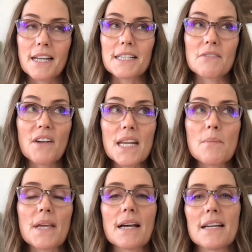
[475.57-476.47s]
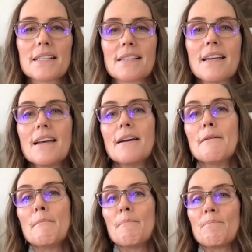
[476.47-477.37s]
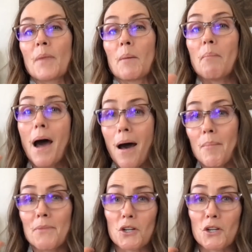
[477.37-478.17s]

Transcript: And it's funny because Mom,